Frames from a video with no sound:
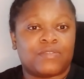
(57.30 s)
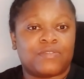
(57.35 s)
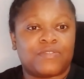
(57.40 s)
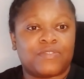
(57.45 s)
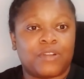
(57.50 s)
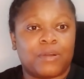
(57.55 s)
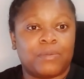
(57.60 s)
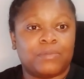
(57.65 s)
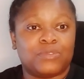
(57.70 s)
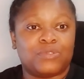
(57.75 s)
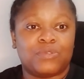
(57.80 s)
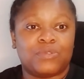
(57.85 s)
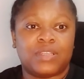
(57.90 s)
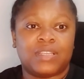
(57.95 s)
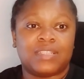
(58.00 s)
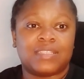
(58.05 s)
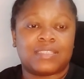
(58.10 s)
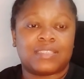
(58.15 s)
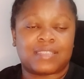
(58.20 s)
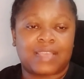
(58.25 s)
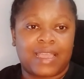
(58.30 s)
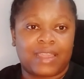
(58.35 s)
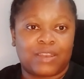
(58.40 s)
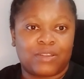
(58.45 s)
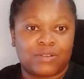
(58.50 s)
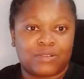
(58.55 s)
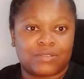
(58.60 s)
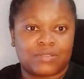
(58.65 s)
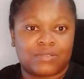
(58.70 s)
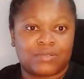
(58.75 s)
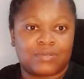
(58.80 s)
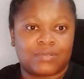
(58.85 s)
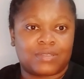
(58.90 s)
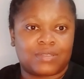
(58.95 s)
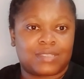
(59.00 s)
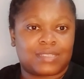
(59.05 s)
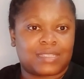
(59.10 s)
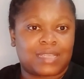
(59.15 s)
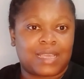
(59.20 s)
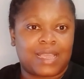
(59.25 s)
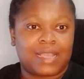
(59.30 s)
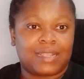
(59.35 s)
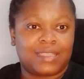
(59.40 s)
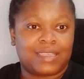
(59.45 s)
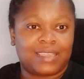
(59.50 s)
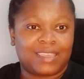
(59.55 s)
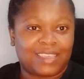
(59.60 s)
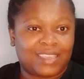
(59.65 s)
from doing side hustles, side